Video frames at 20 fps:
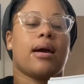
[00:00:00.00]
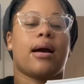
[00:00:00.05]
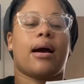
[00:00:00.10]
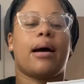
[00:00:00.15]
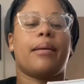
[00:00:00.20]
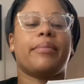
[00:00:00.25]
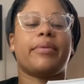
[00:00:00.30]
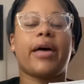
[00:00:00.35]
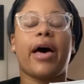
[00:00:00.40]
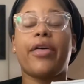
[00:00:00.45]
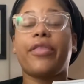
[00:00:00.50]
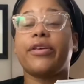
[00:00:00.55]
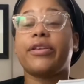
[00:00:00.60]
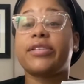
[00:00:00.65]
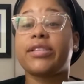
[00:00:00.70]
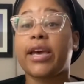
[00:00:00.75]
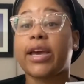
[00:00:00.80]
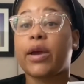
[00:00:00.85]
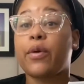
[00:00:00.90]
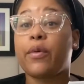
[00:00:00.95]
Um, the other
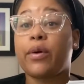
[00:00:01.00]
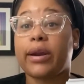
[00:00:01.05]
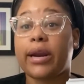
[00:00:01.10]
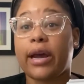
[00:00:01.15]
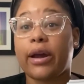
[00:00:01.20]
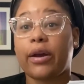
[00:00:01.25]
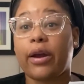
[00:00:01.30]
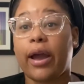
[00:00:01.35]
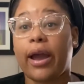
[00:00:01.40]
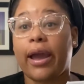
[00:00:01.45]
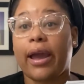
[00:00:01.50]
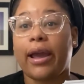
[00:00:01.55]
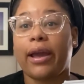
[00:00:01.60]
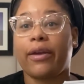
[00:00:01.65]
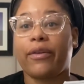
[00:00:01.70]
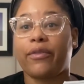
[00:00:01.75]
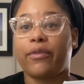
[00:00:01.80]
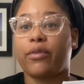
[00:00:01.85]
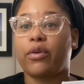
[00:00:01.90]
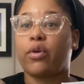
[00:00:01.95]
second one I,
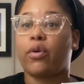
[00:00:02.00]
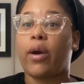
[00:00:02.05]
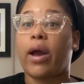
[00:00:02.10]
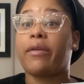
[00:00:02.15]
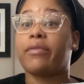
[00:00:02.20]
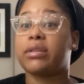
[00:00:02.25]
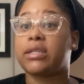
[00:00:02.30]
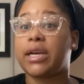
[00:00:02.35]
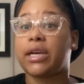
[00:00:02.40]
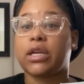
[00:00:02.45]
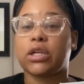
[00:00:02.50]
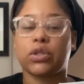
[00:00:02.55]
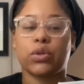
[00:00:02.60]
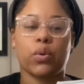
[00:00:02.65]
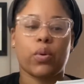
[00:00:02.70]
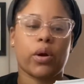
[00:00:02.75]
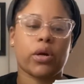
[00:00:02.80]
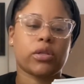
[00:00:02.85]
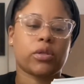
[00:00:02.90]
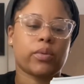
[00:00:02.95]
I gravitated
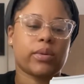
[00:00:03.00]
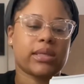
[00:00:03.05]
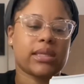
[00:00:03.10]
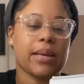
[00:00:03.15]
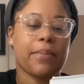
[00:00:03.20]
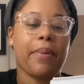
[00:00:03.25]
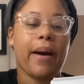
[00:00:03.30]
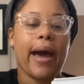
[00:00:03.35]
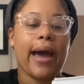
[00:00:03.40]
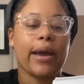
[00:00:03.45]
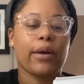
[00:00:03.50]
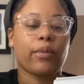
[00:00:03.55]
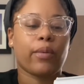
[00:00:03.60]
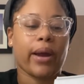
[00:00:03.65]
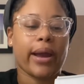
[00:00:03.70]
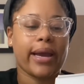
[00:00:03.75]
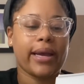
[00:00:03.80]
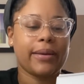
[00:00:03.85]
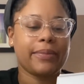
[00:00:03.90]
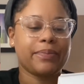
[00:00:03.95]
towards was the
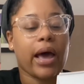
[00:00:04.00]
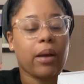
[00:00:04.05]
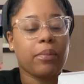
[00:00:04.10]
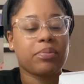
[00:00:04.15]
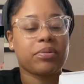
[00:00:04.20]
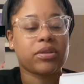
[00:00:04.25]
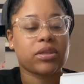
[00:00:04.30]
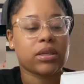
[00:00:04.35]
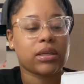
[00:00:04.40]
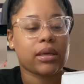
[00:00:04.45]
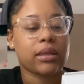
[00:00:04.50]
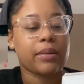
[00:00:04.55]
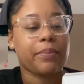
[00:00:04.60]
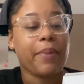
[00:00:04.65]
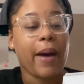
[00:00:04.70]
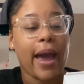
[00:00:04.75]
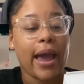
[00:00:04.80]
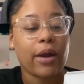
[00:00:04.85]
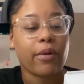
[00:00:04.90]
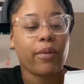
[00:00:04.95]
pyrite. Helps the
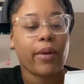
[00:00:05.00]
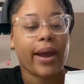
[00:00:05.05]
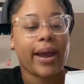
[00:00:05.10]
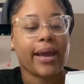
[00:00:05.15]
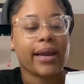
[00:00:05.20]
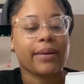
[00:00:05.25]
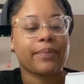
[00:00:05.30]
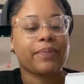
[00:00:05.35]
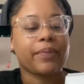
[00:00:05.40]
pyrite